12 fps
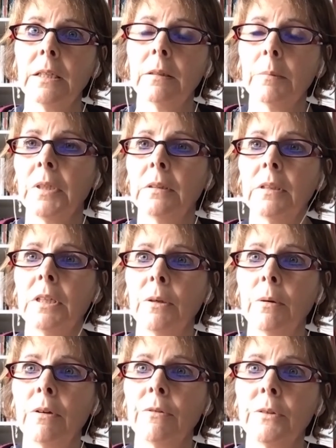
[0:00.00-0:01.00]
I mean,
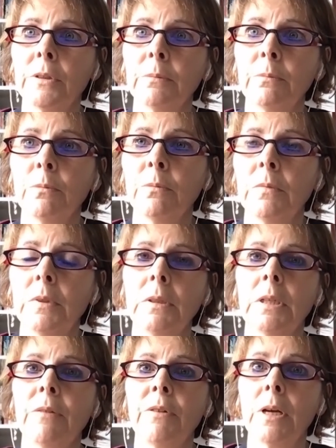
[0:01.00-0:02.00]
after
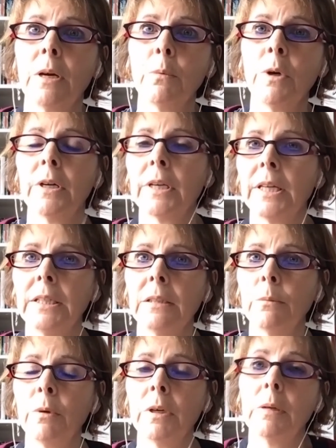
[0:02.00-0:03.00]
giving up working,
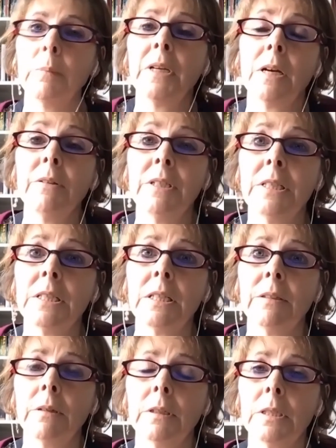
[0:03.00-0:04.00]
I mean, I did
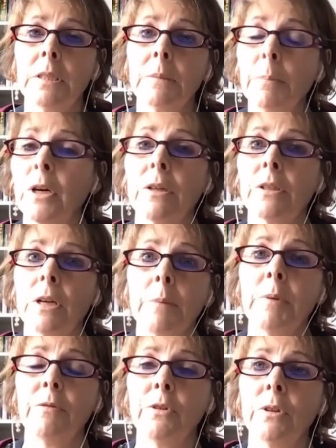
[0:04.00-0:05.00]
it part-time
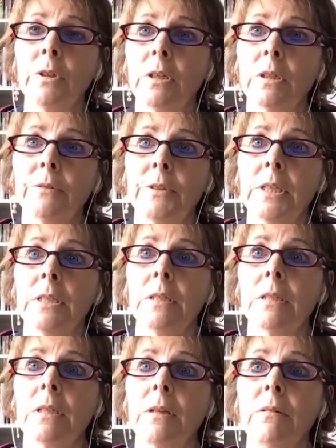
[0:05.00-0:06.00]
in 4.5
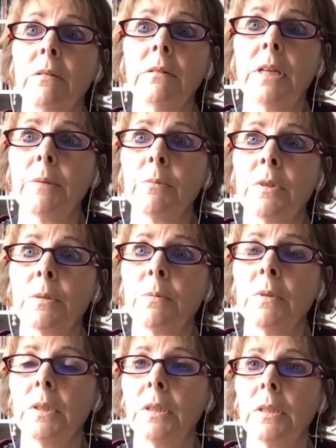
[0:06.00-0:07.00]
years. So that was,
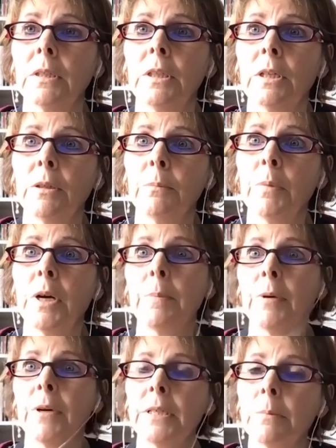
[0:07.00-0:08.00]

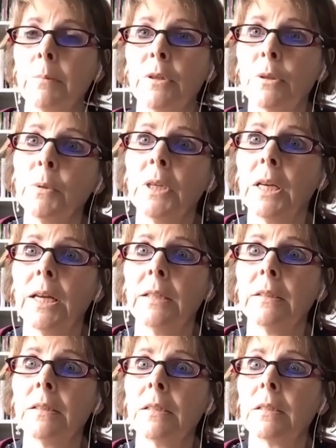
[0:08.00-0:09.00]
bye-bye to most
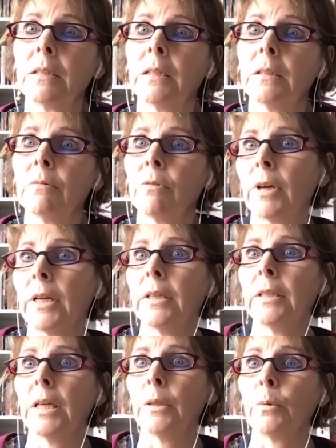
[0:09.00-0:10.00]
weekends. And right at
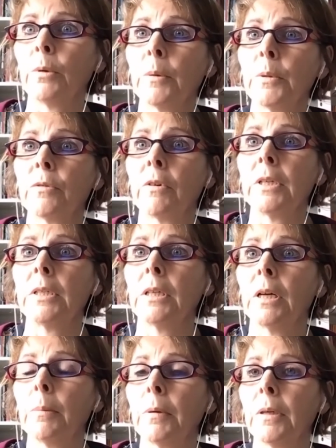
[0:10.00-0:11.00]
the end, when I was writing
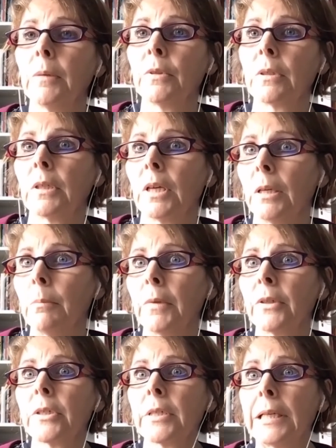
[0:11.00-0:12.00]
up, I wasn't getting
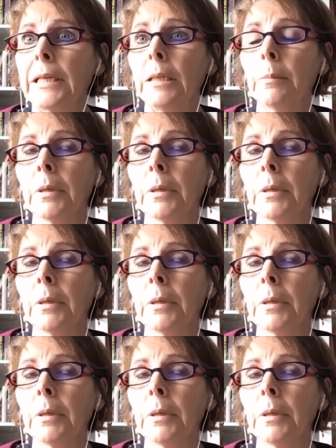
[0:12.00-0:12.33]
much sleep.